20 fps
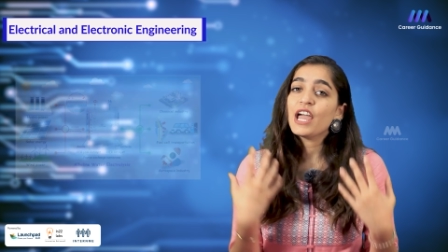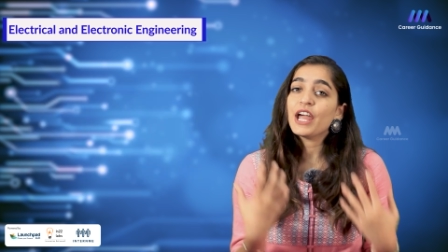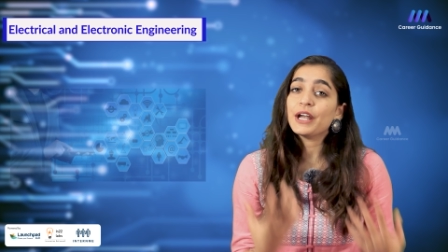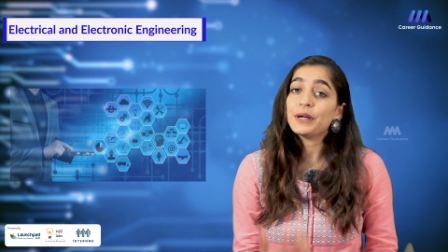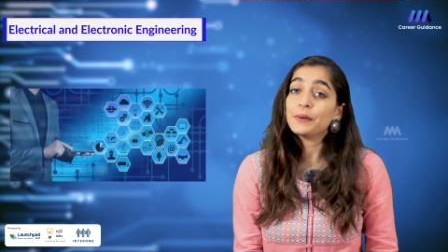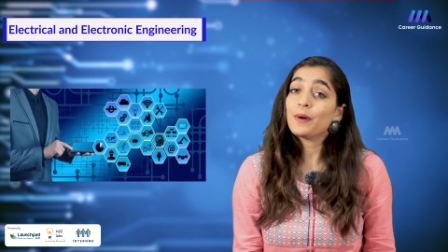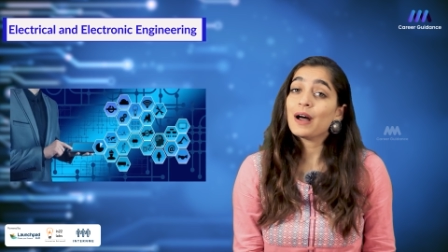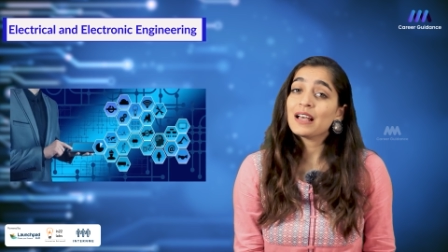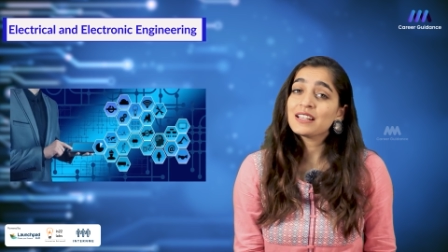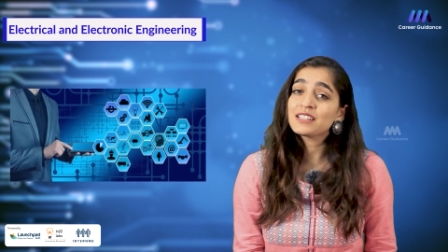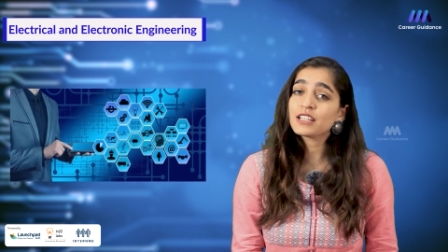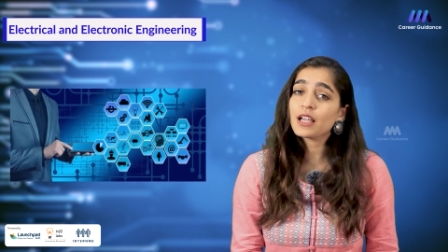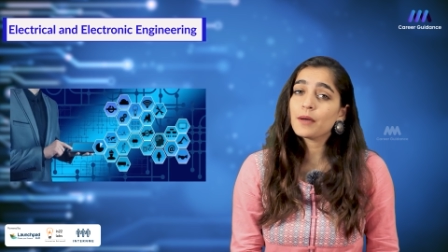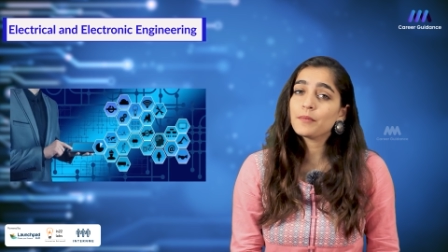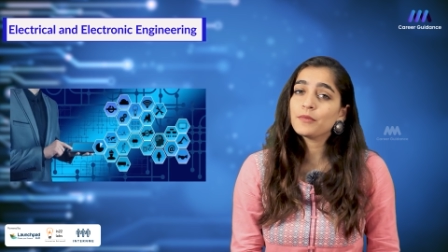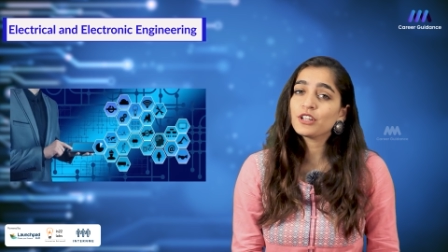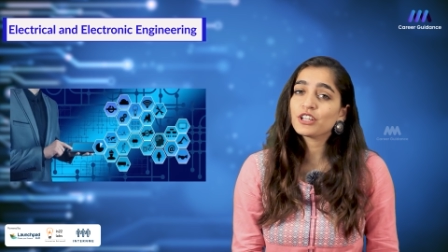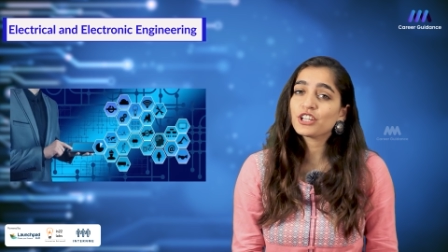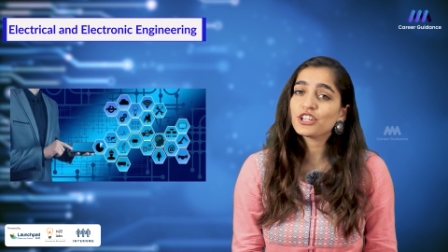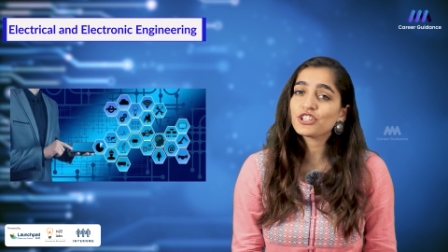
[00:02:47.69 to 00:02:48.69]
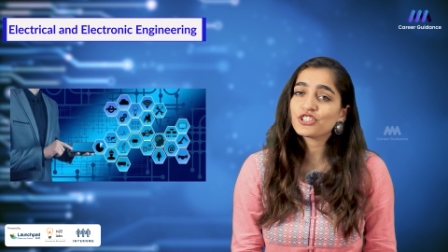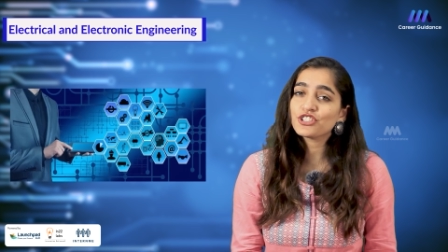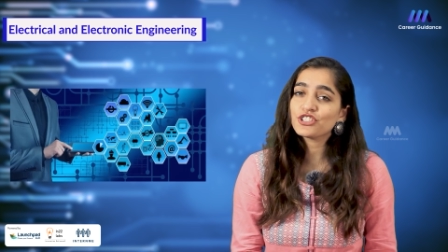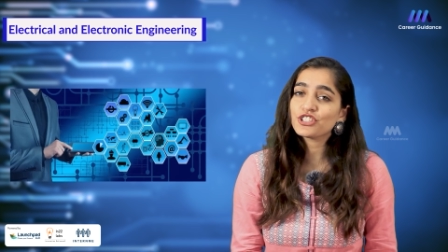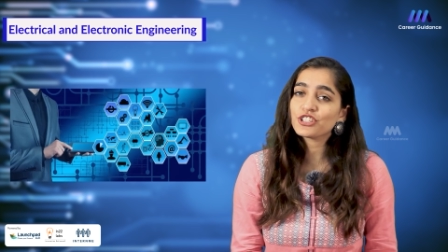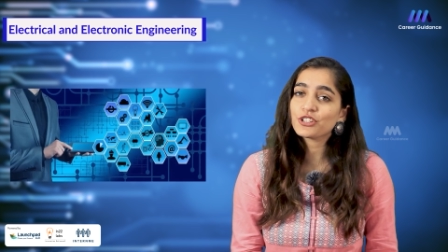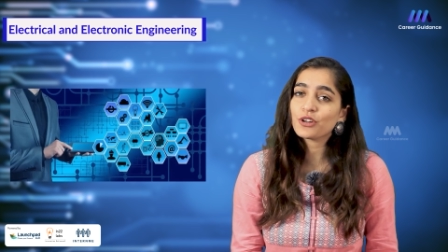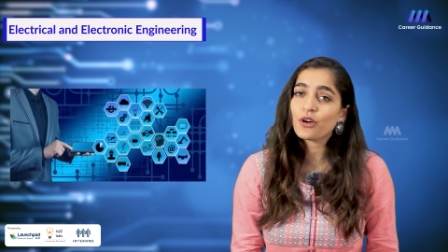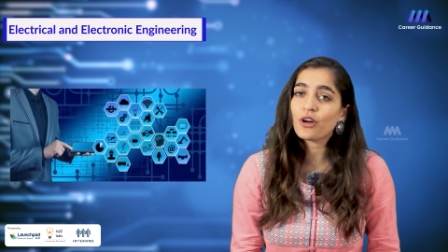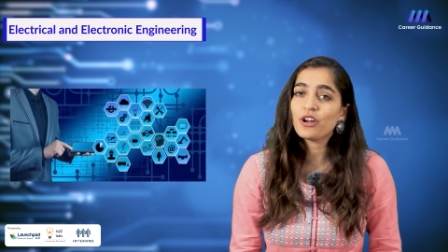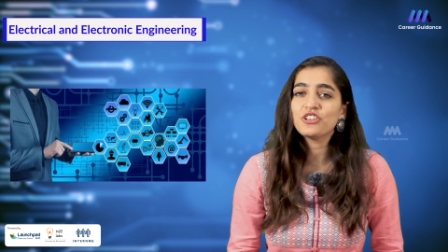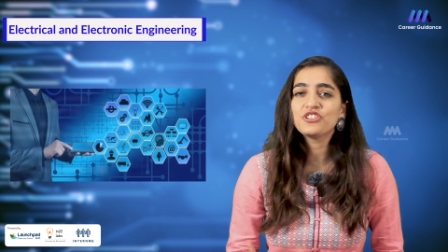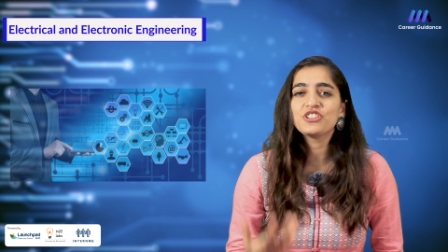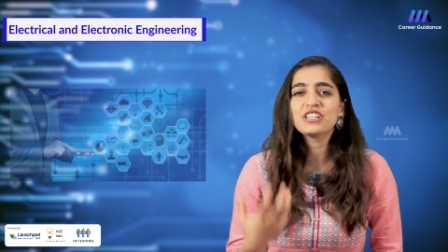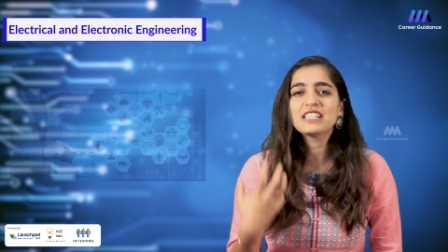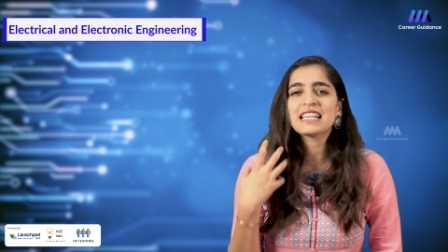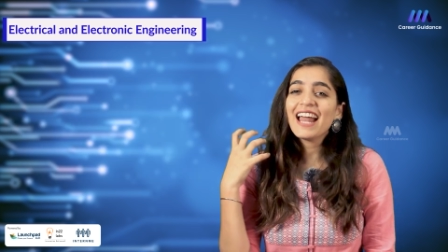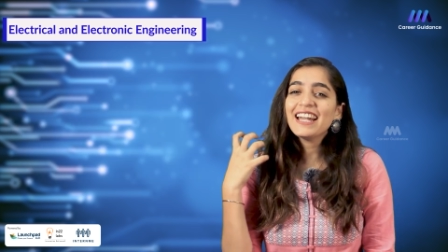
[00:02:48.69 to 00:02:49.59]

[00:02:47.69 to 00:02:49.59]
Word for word: advanced communication technologies,